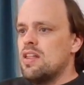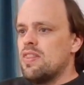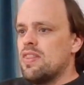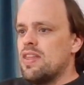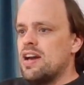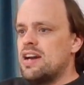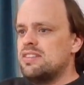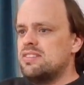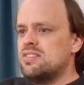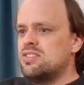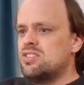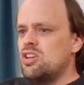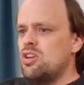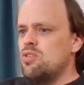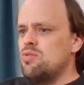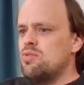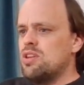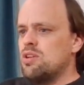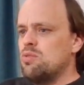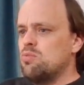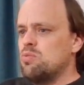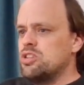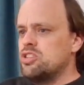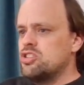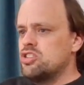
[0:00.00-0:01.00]
That's so
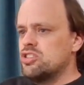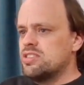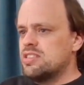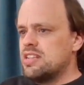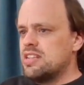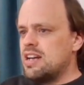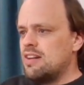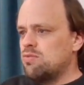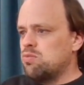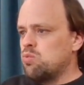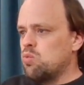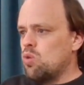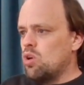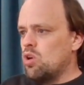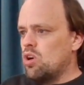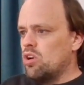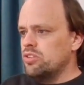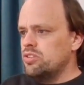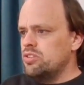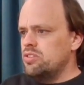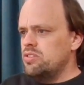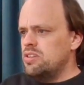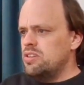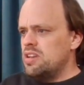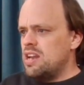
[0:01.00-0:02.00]
that we just have
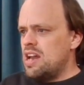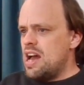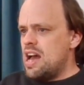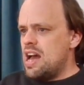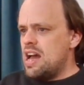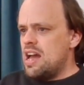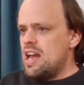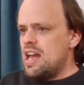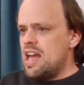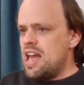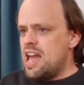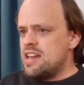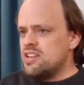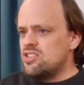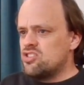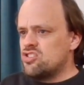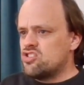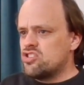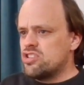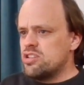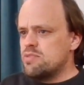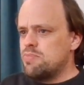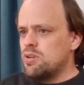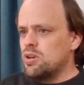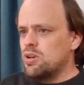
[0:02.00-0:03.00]
one
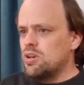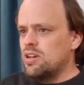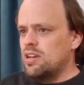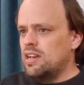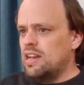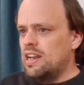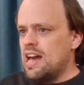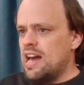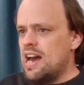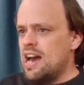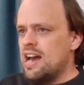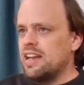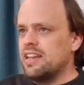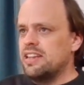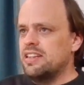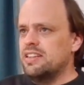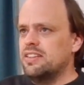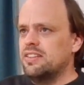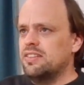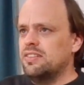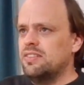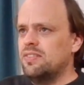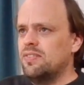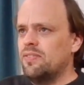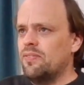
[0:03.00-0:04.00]
entry per
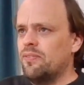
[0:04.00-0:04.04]
line.